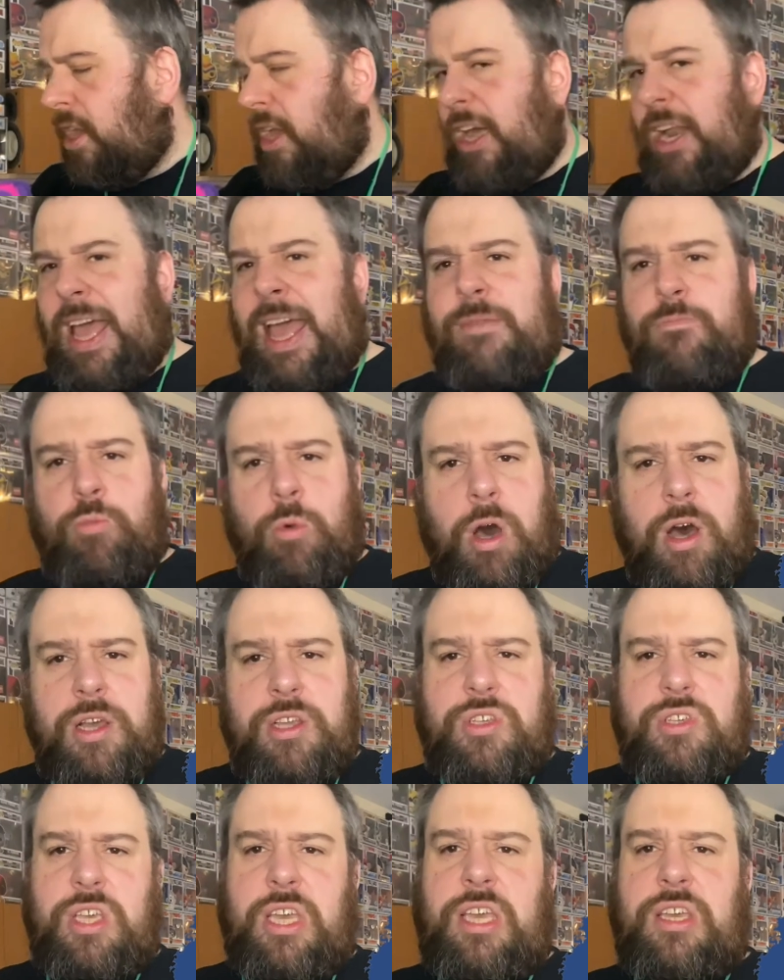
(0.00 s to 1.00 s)
an
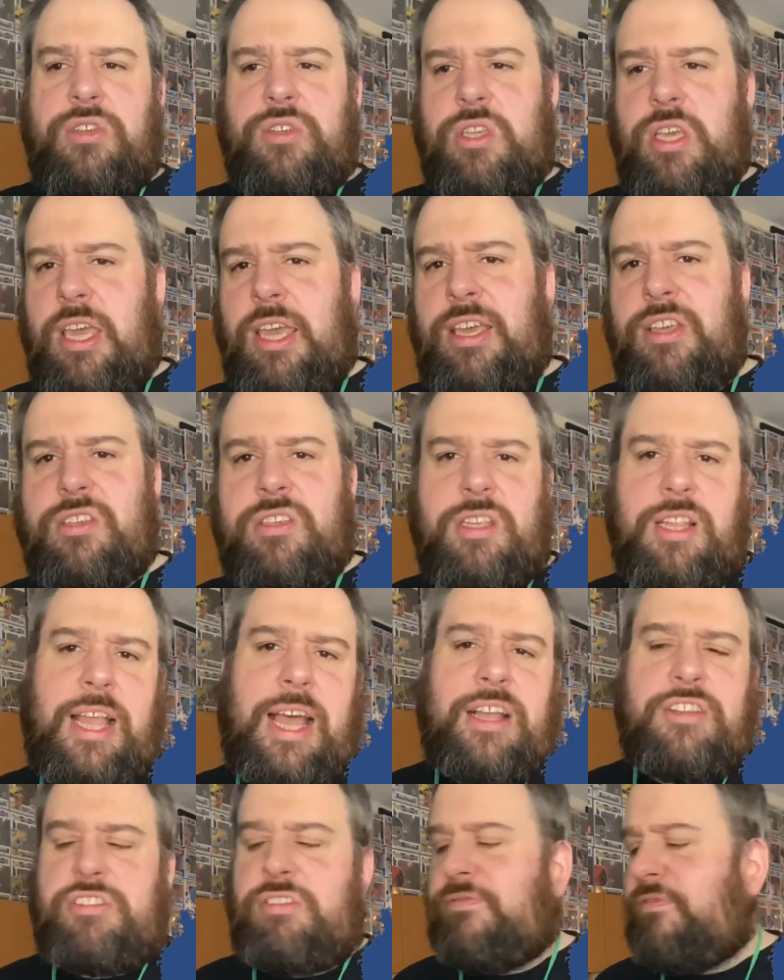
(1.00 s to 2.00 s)
NYCC
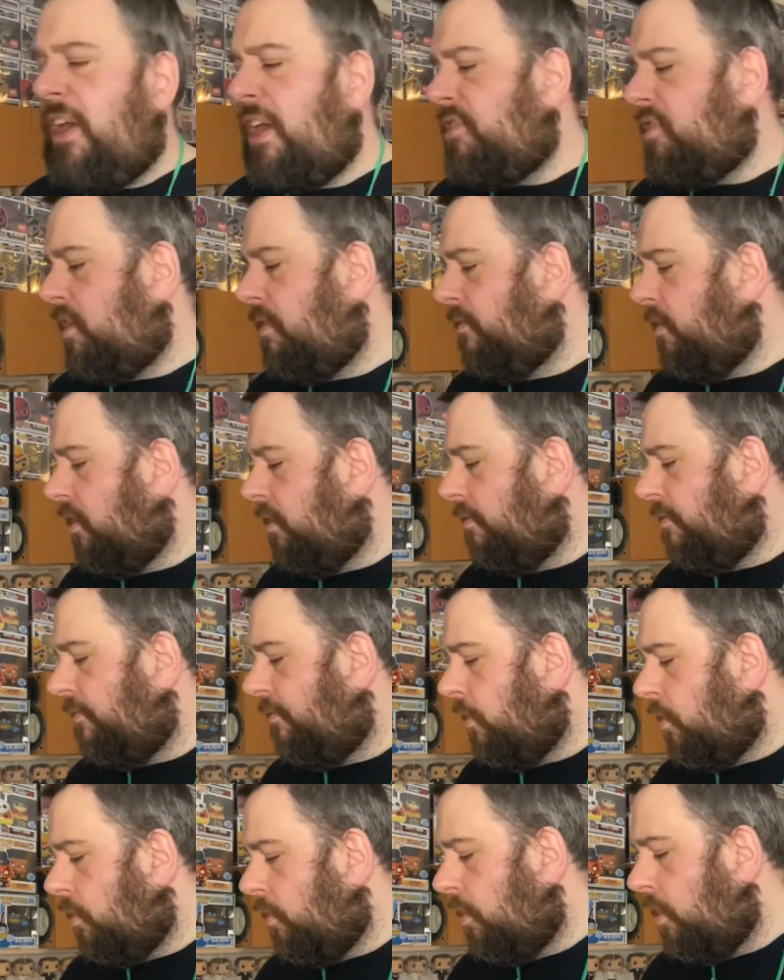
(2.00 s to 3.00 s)
/ Festival of
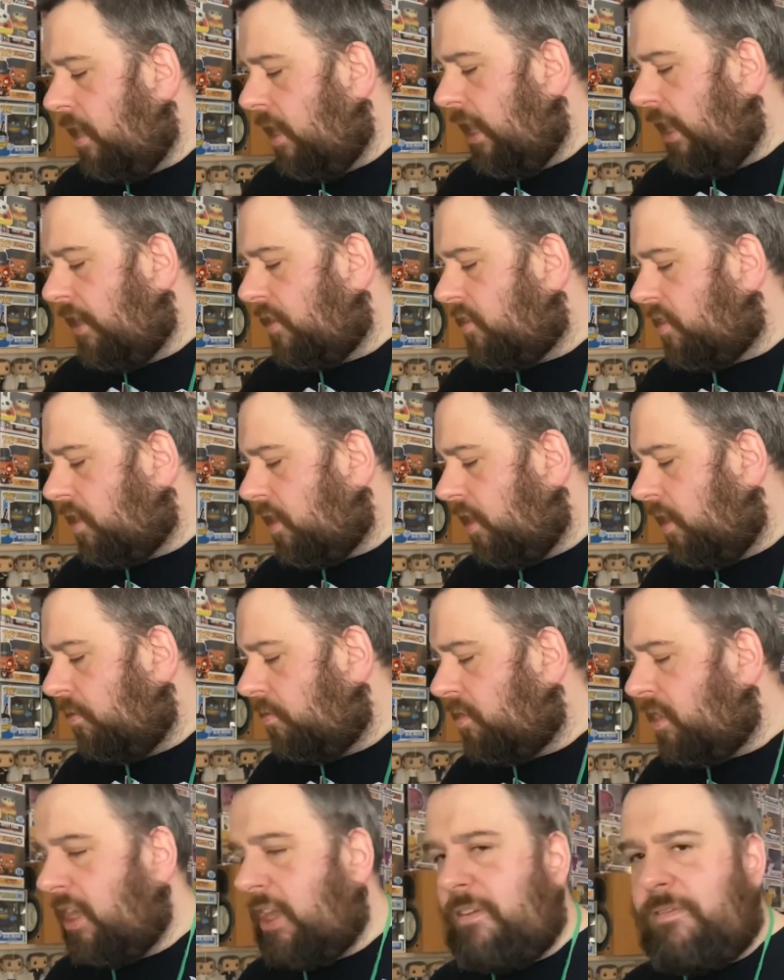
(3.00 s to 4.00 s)
Fun
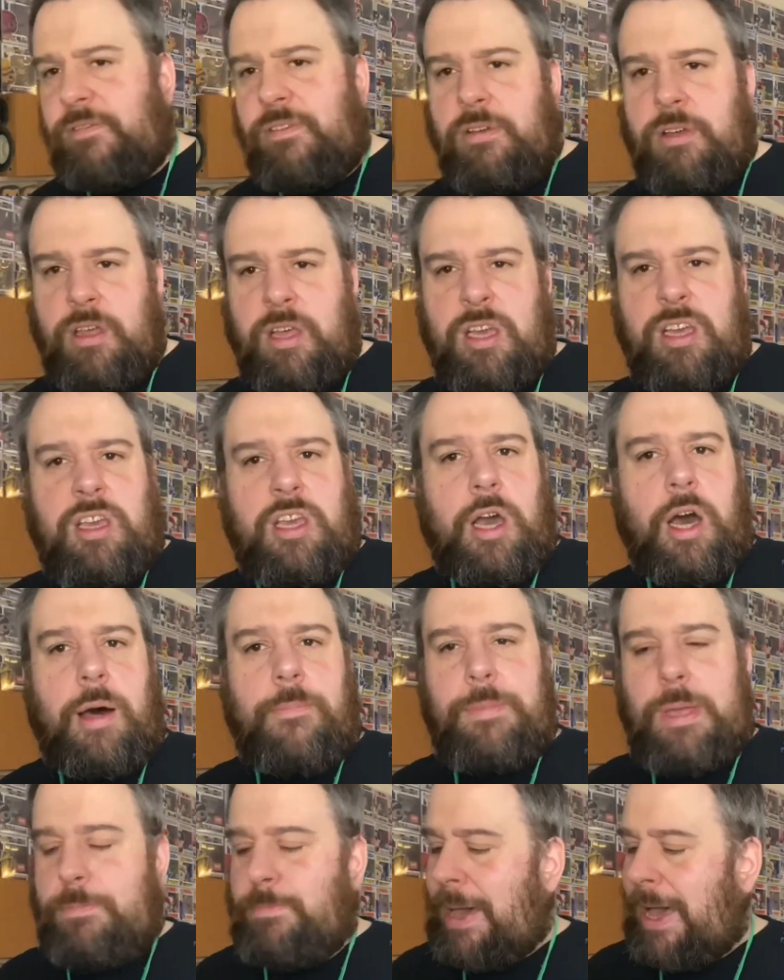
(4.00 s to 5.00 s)
exclusive.
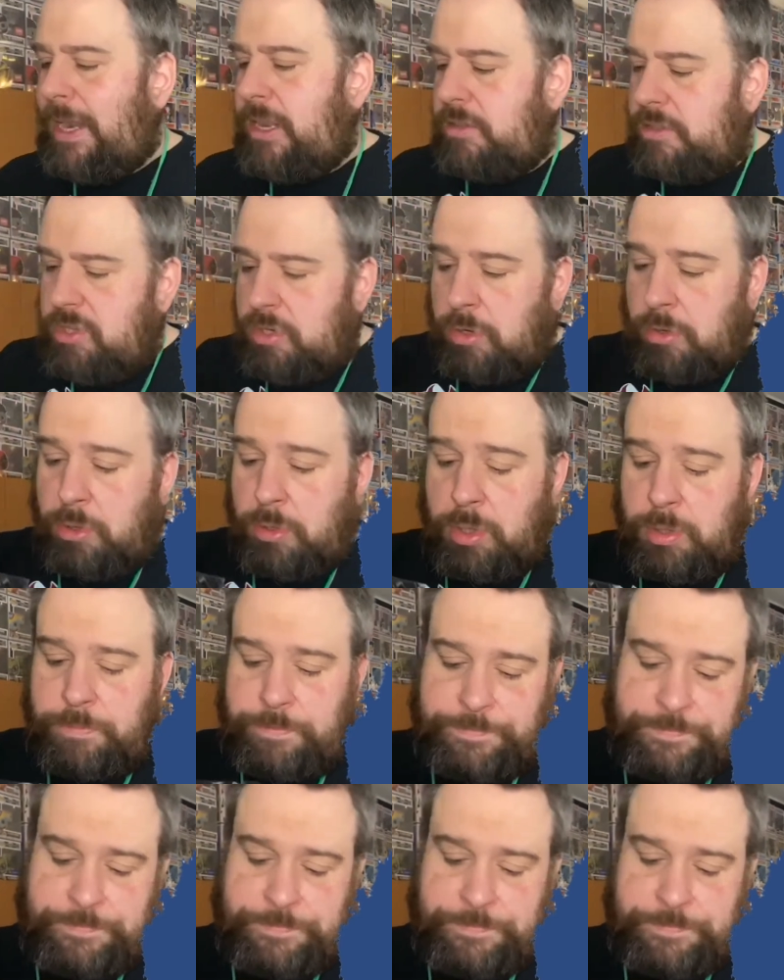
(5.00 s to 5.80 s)
Can't be bad at all.